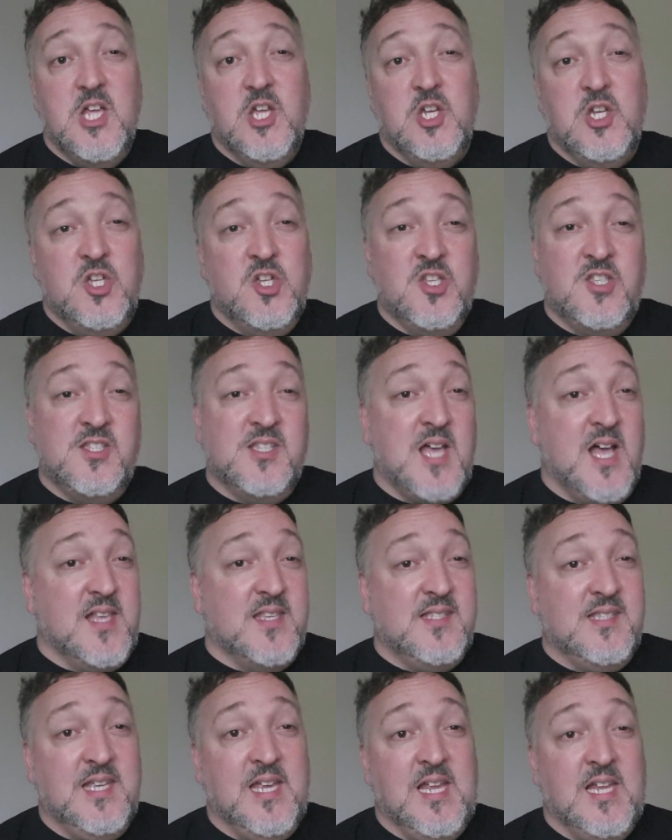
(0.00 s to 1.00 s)
you should
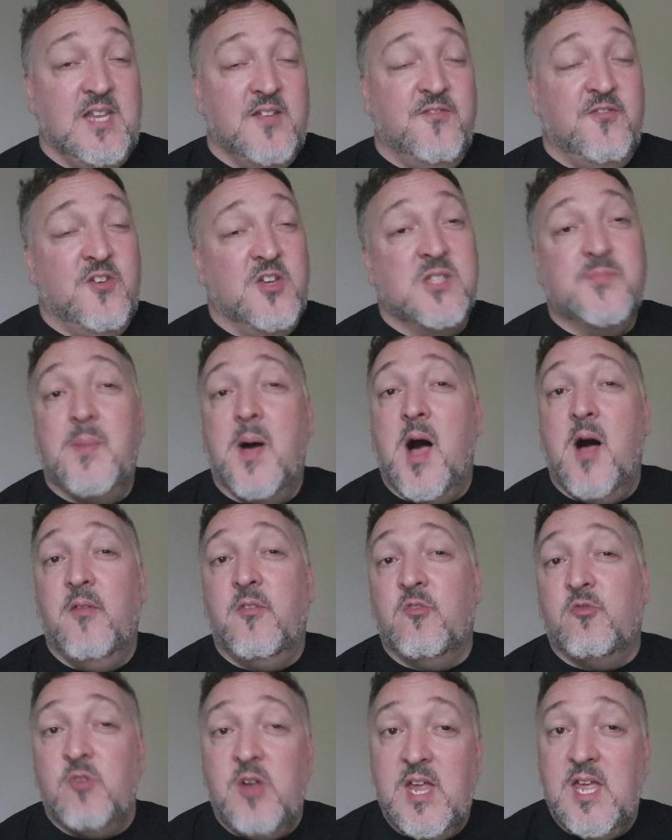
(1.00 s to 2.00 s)
start seeing the first part
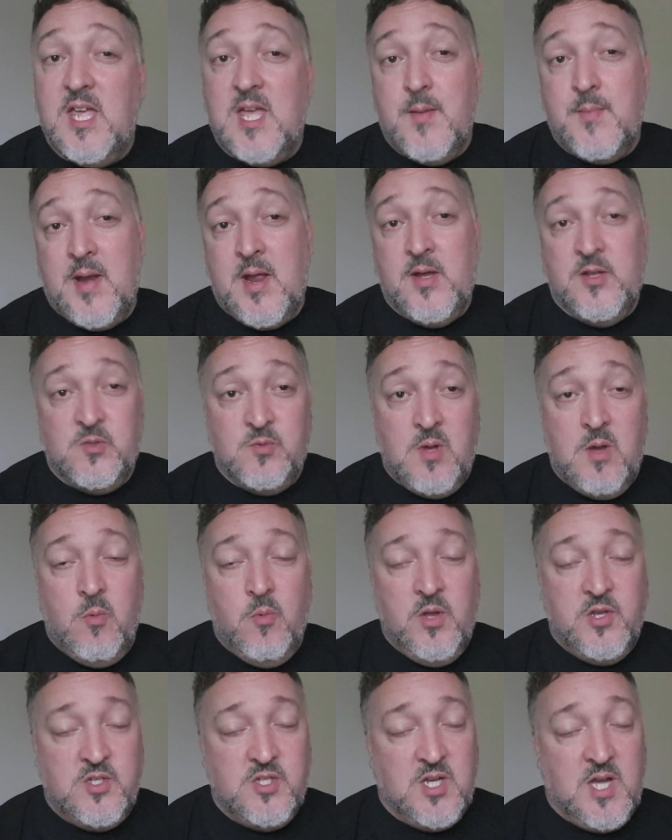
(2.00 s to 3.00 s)
of the ring coming out as well,
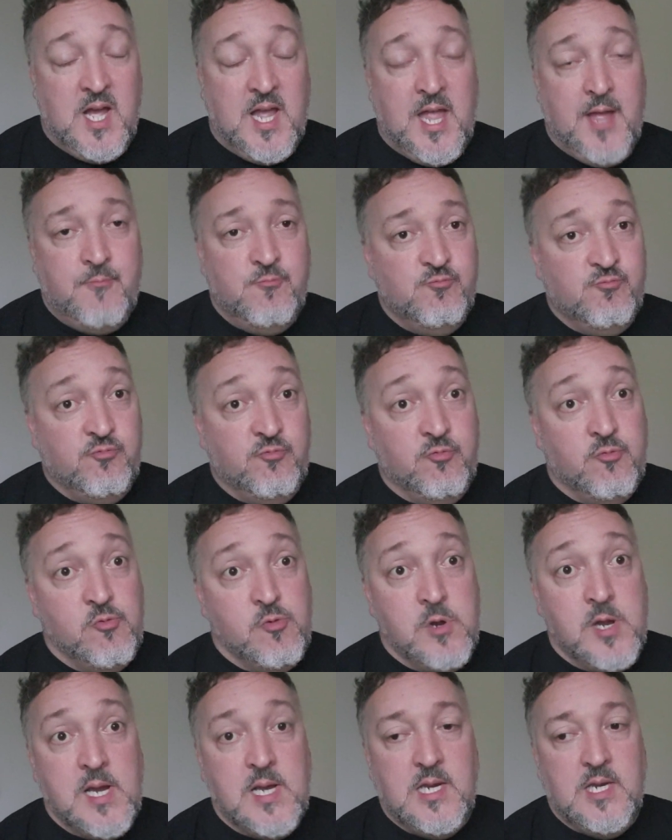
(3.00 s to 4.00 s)
which I am
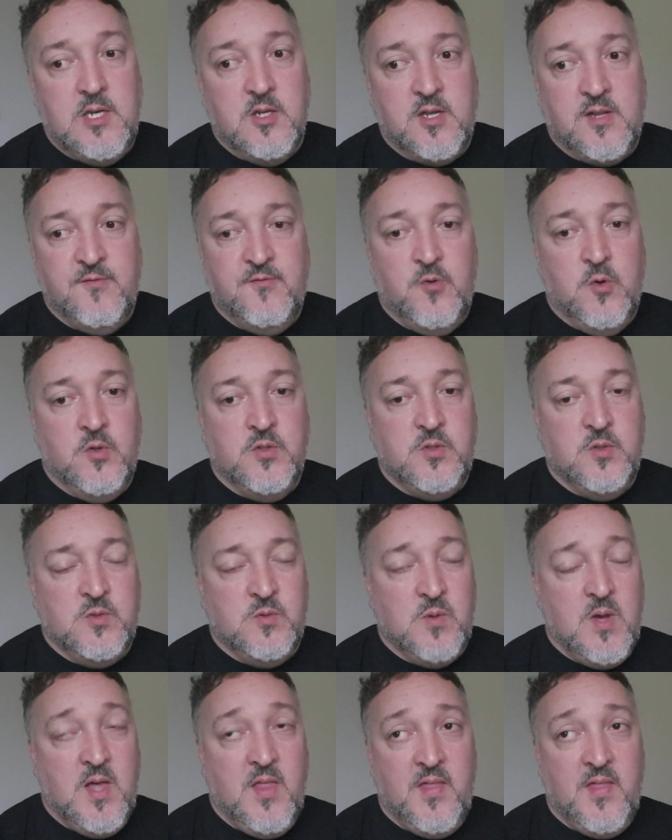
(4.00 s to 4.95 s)
really looking forward to as well.